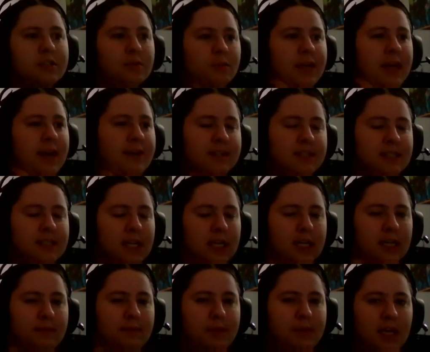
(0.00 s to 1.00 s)
haven't set
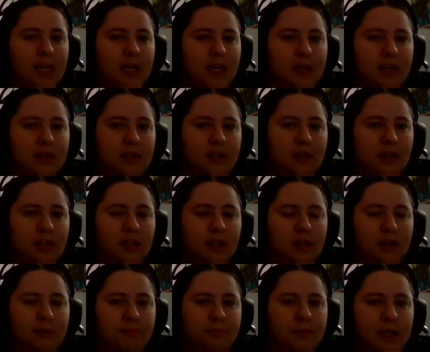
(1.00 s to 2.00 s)
it up yet,
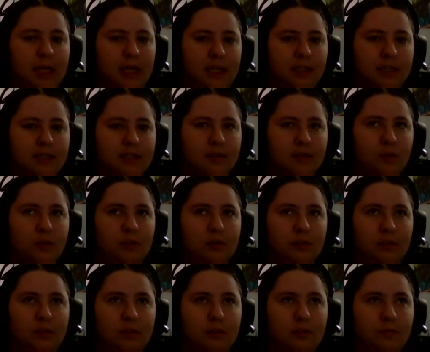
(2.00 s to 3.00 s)
but
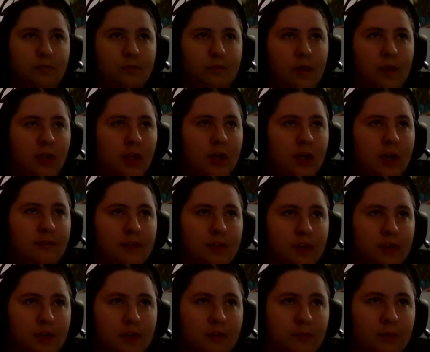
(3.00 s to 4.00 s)
a lot of
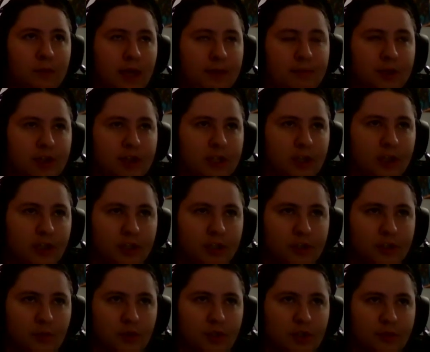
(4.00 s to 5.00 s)
the libraries in our
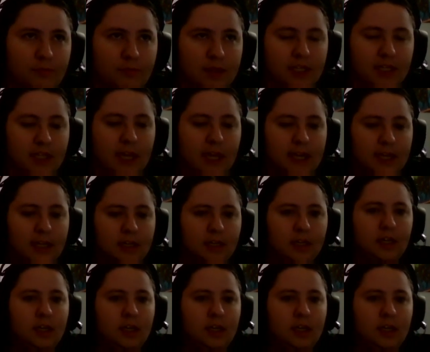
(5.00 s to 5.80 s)
consortium, the like